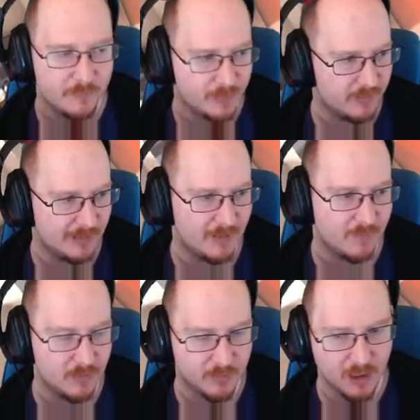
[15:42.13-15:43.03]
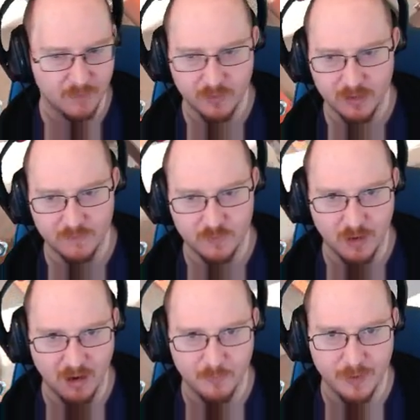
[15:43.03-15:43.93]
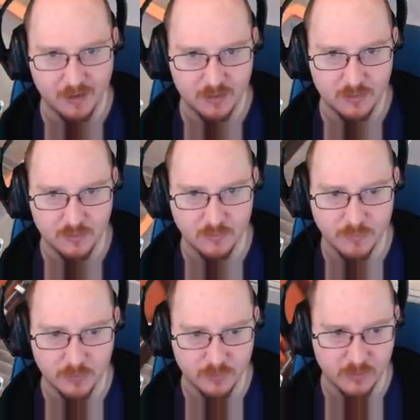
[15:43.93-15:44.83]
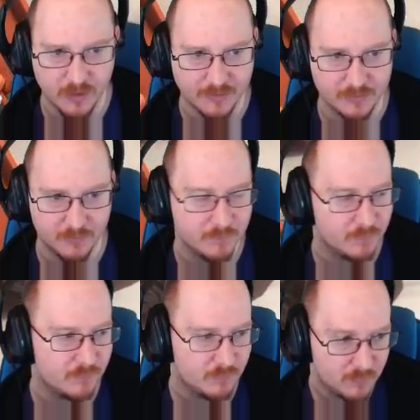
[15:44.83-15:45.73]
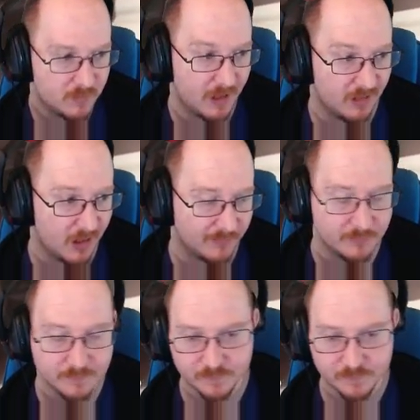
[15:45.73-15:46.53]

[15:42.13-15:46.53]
because it gives you some cover, gives you a health pack, and you can sort of use that to stay alive.